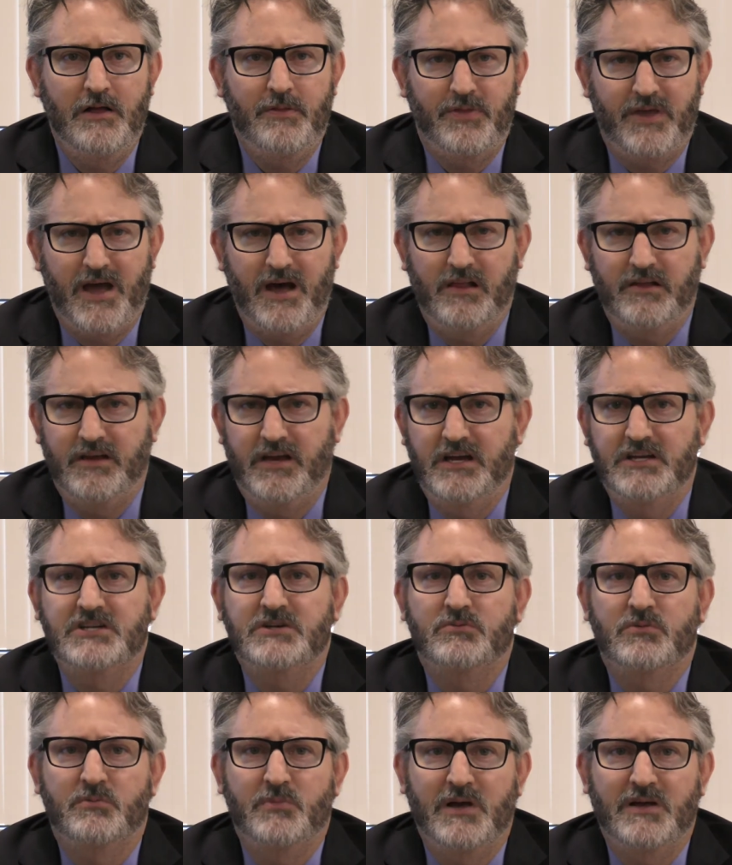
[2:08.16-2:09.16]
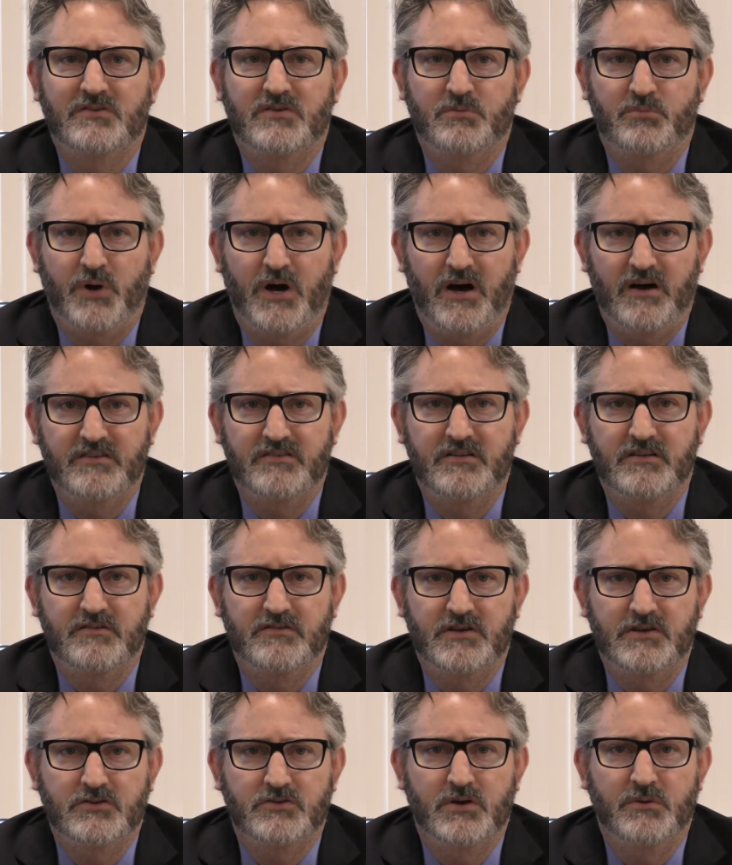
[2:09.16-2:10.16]
the allocation remains a positive
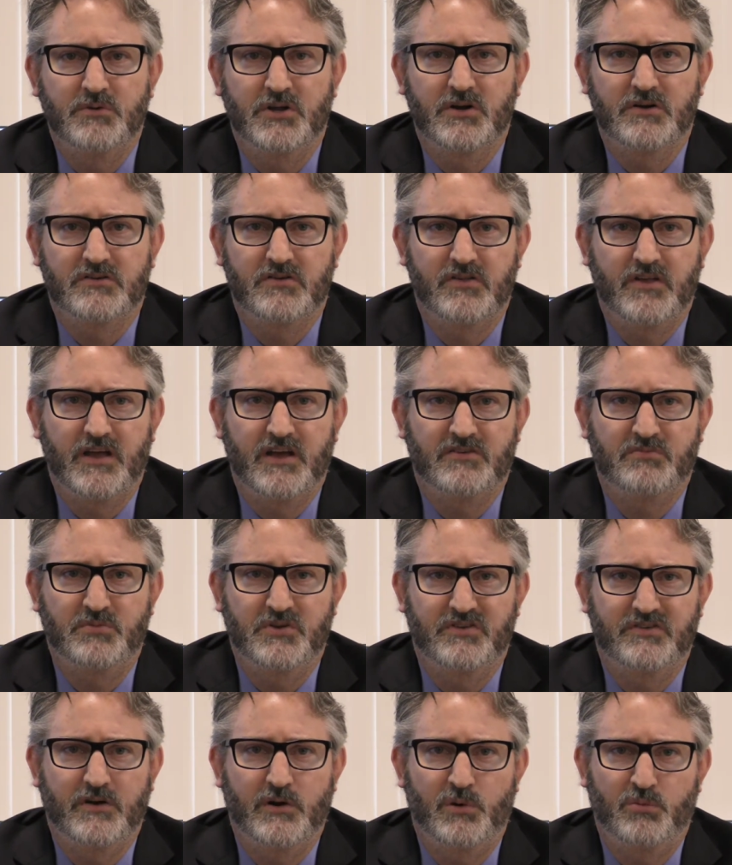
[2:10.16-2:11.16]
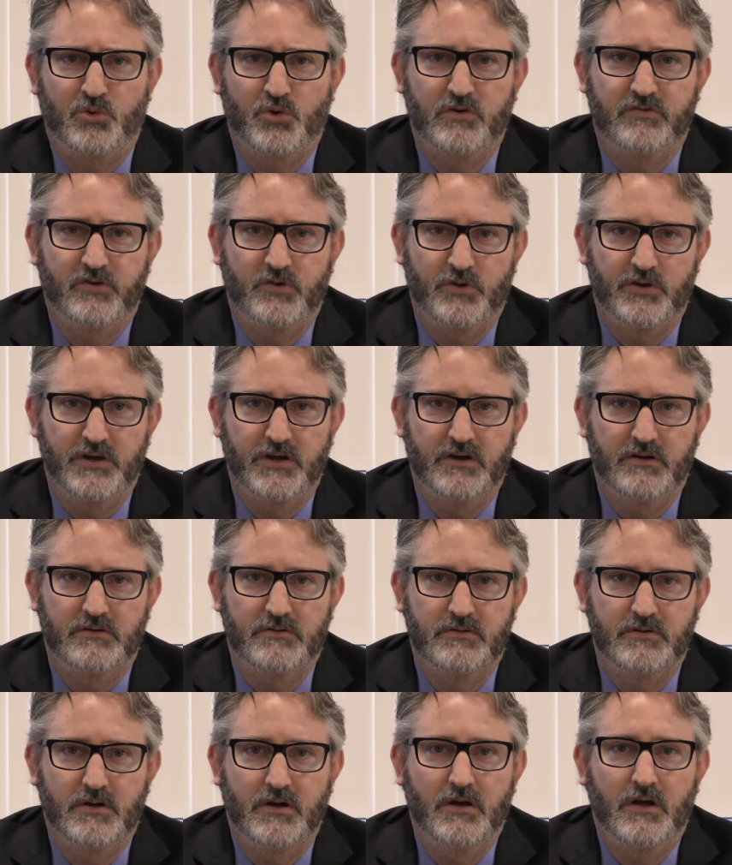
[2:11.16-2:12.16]
contributor to the SBCERA portfolio.
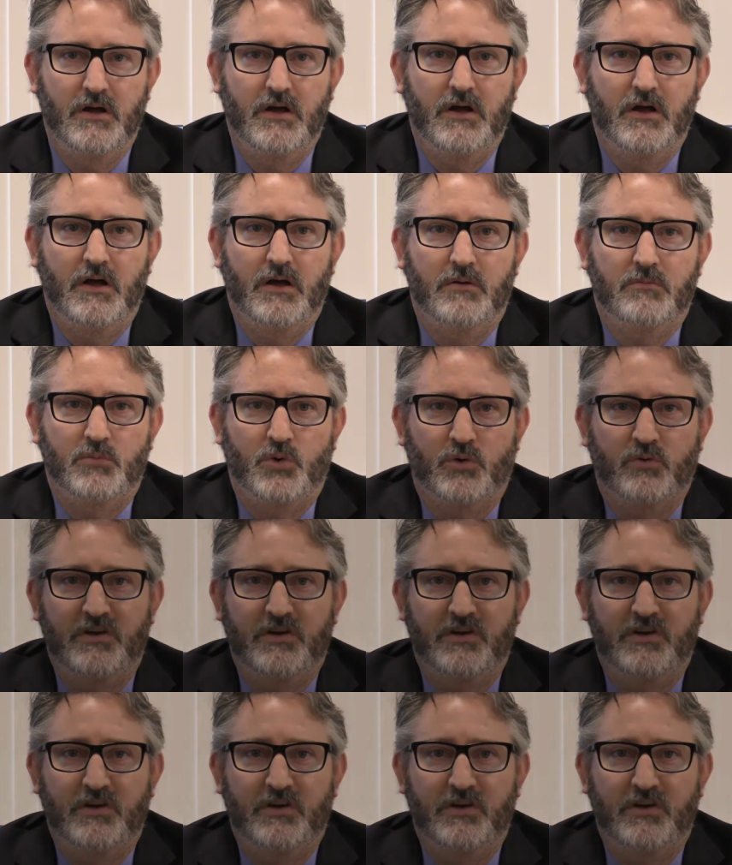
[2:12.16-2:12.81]
More